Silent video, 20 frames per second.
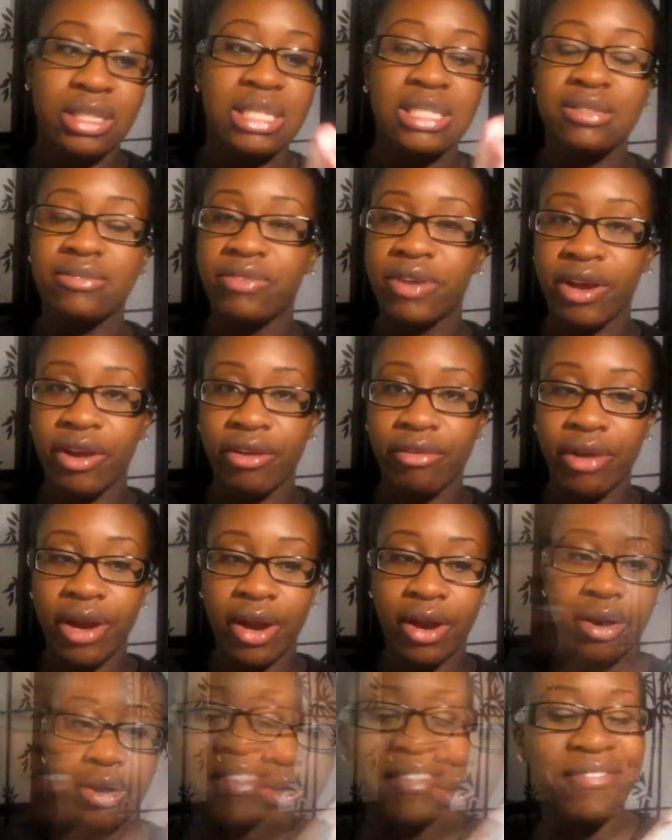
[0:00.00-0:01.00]
It's very
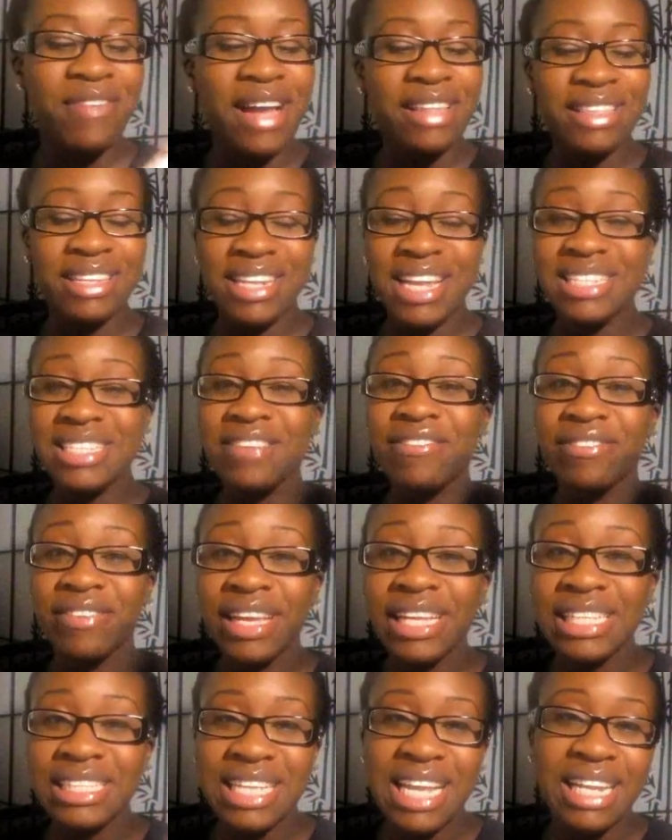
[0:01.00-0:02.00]
rare. The fact that it has a
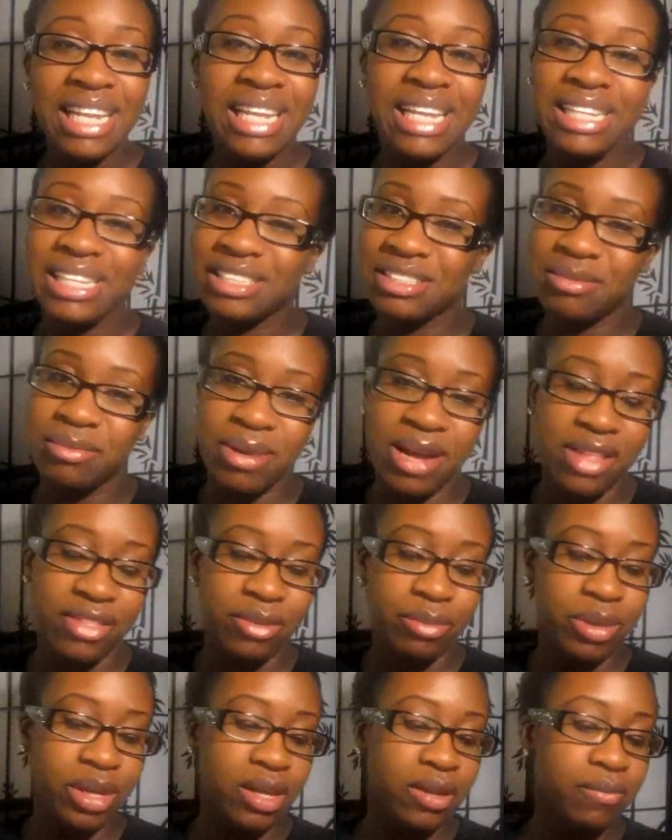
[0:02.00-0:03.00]
fixed setting, it doesn't
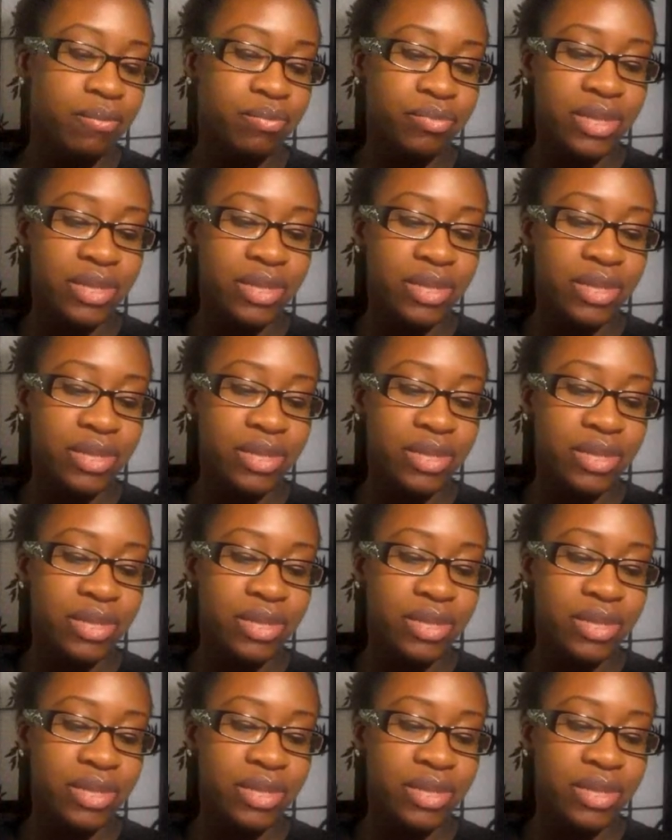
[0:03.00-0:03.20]
bother me.